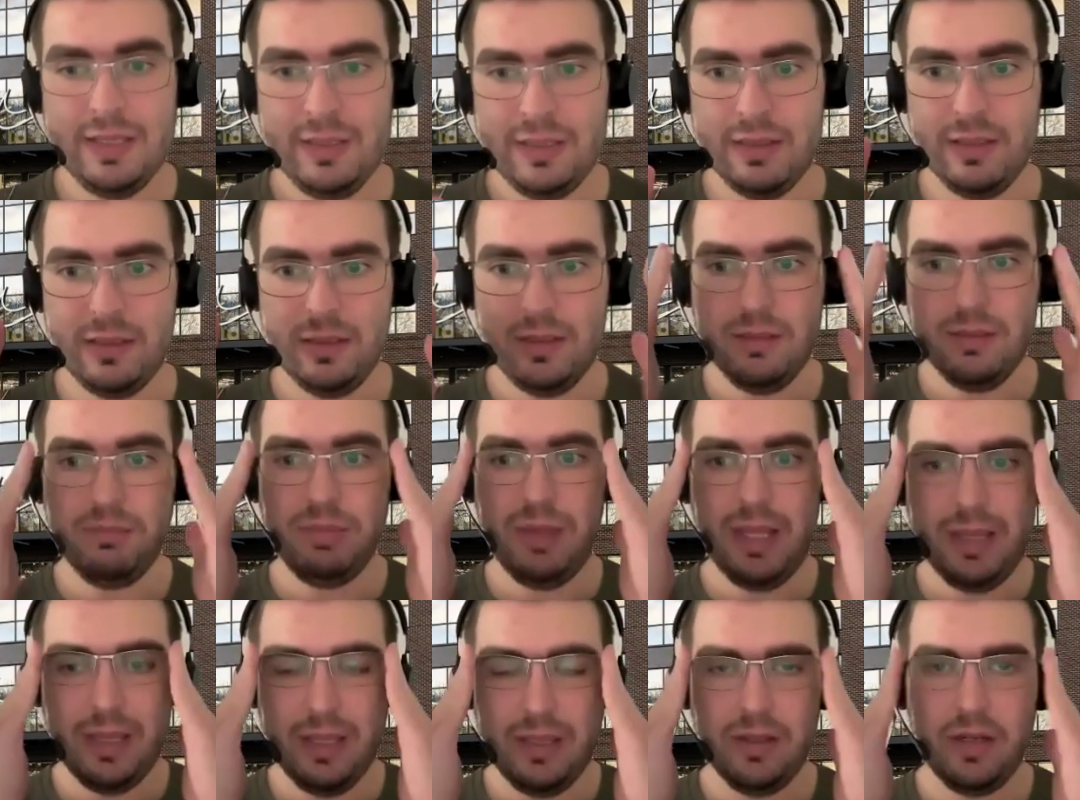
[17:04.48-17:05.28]

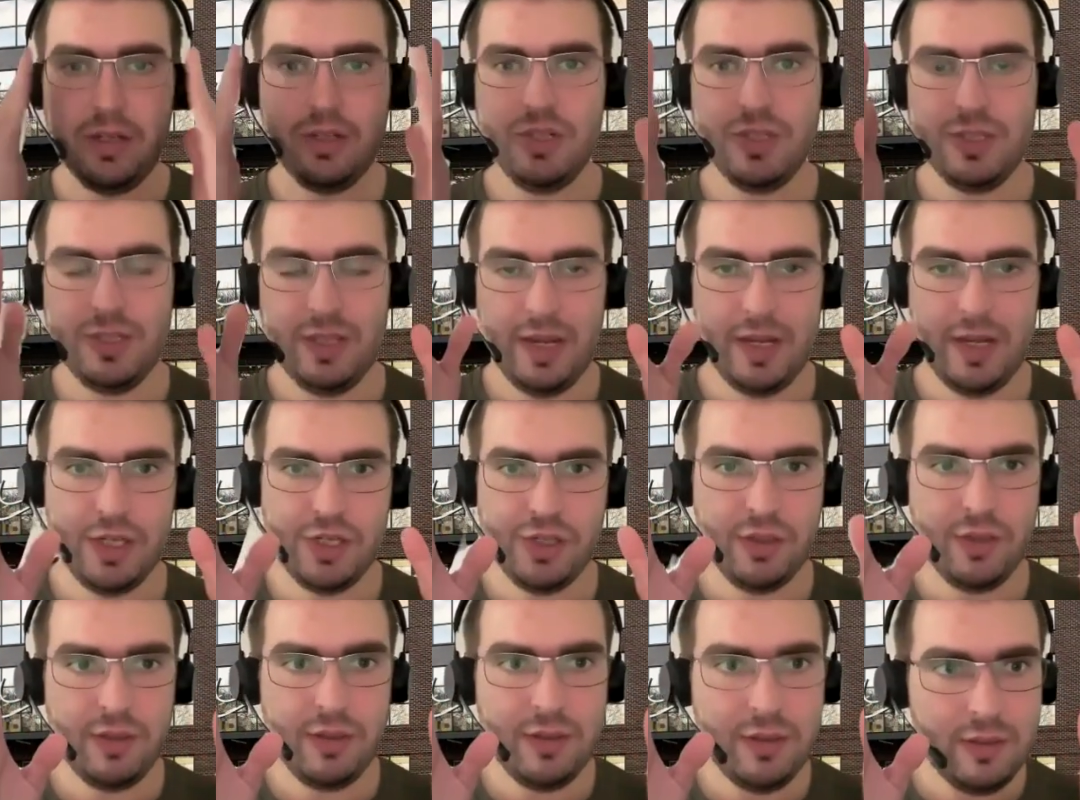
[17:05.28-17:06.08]
plugin
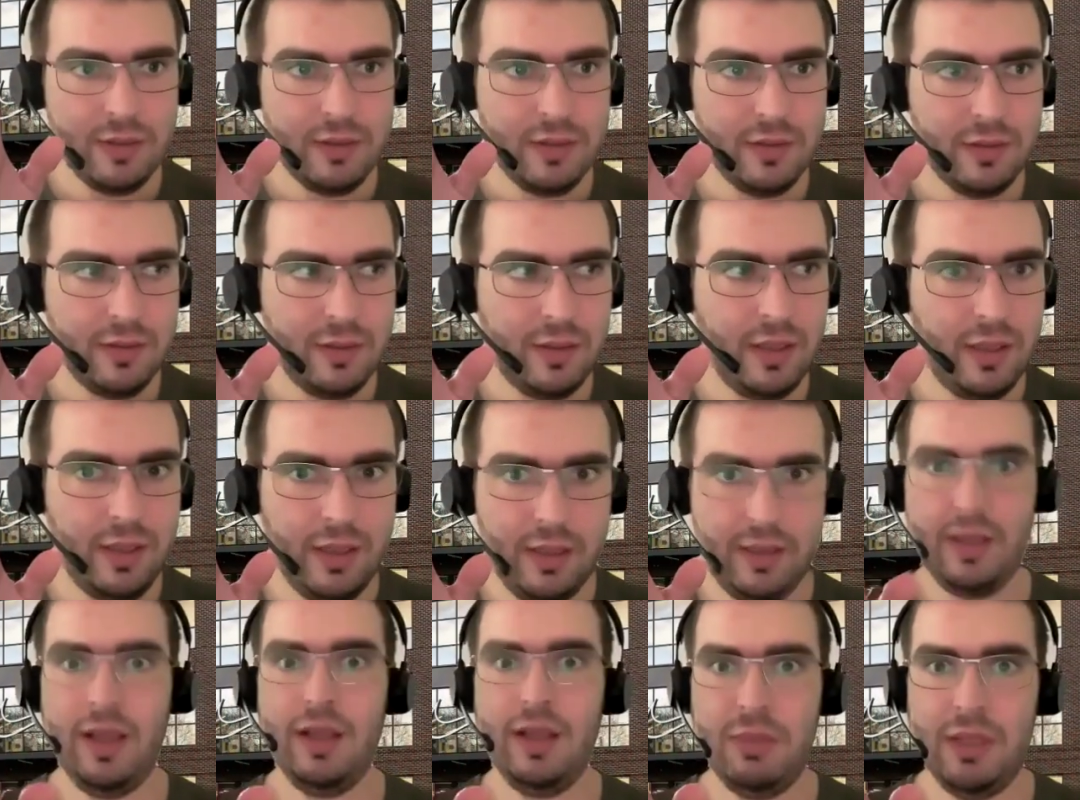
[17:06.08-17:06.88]
registration.
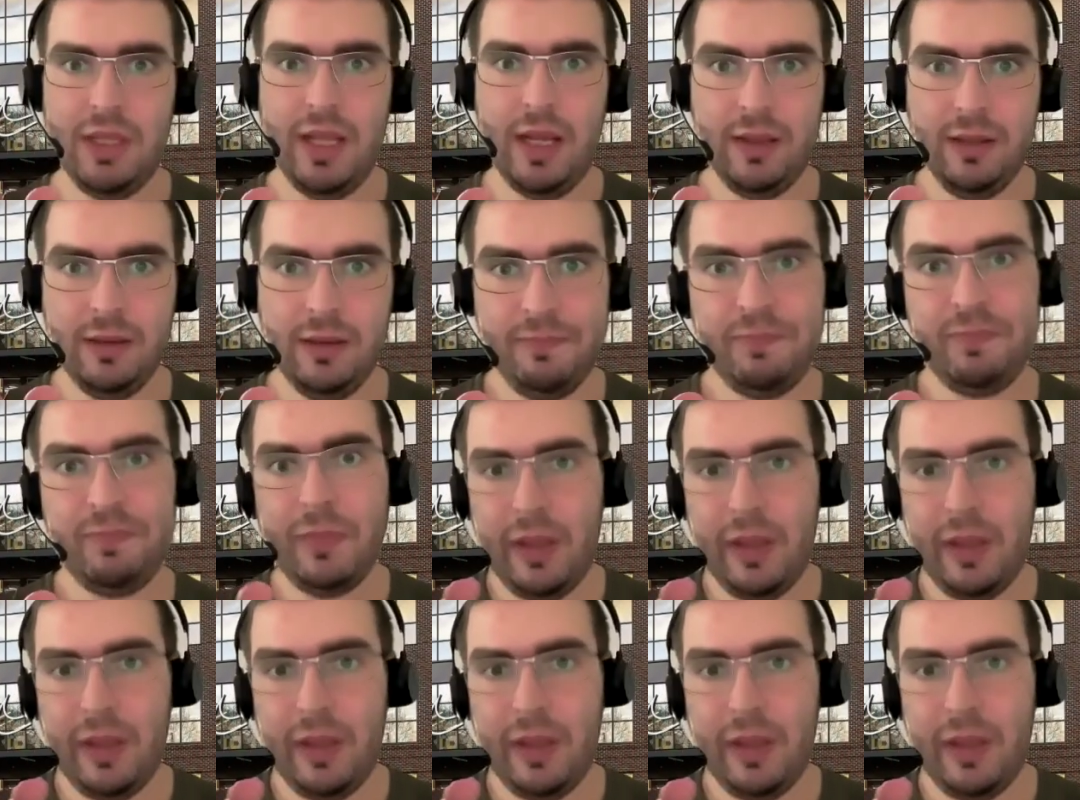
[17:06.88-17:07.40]
It can be done.